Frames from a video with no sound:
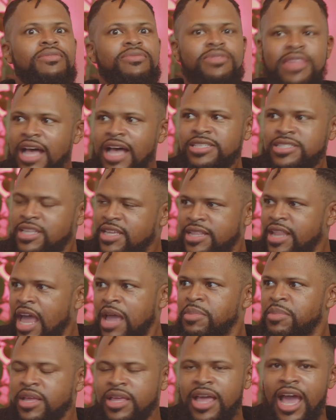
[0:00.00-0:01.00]
That's the
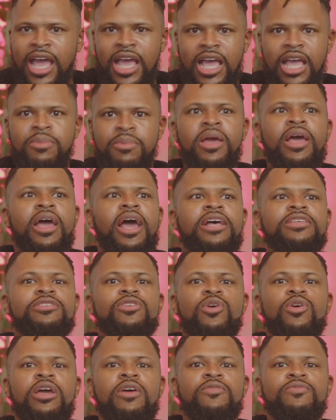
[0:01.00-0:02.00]
name of the game. And
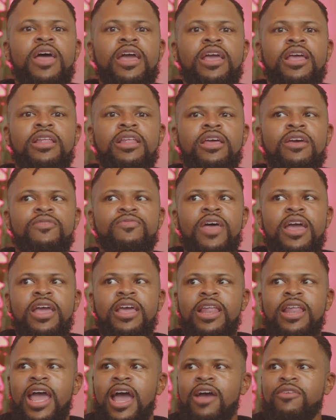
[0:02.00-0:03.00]
so if they
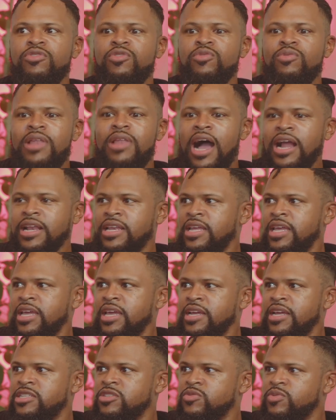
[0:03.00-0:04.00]
can have you locked
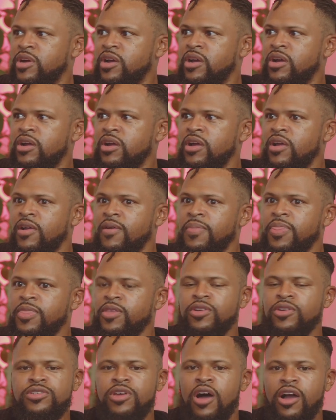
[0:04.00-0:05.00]
in to where
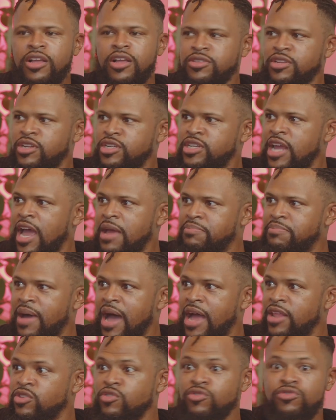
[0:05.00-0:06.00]
you're talking to the chat
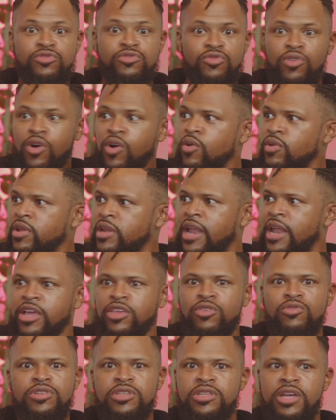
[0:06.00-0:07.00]
bot and you scrolling,
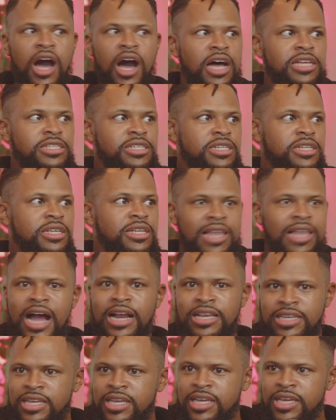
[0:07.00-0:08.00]
like, you just constantly
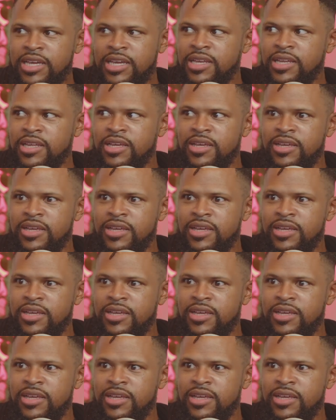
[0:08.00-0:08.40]
locked in,